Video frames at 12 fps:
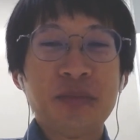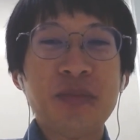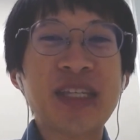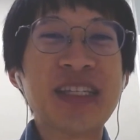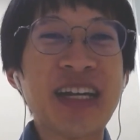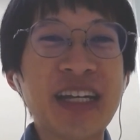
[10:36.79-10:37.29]

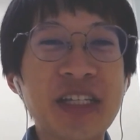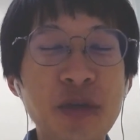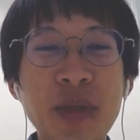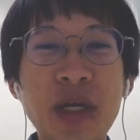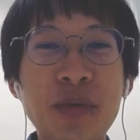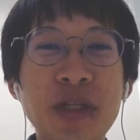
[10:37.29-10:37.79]
Besides, you
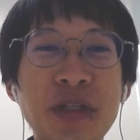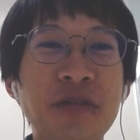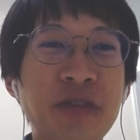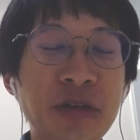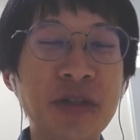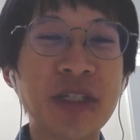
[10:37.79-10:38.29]
might want to
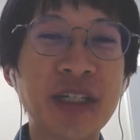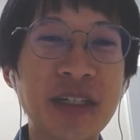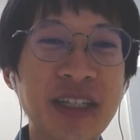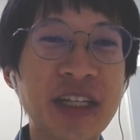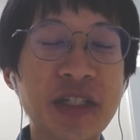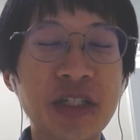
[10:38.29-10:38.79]
feel the
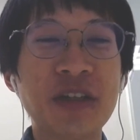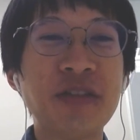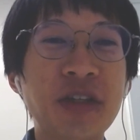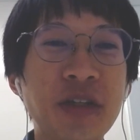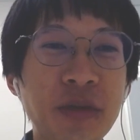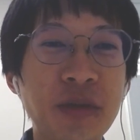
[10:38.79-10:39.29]
texture of
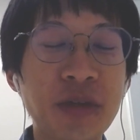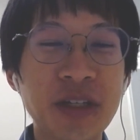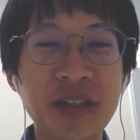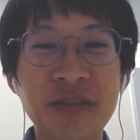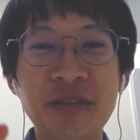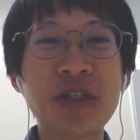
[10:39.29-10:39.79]
the
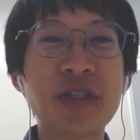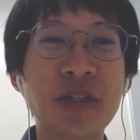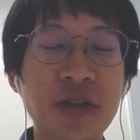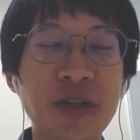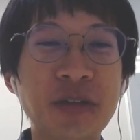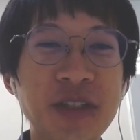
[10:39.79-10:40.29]

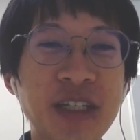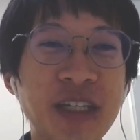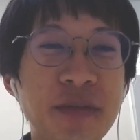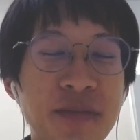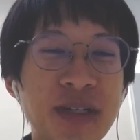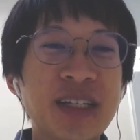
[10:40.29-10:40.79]
virtual
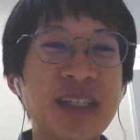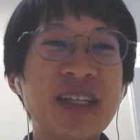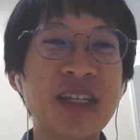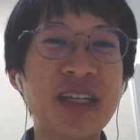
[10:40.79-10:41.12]
clothing, but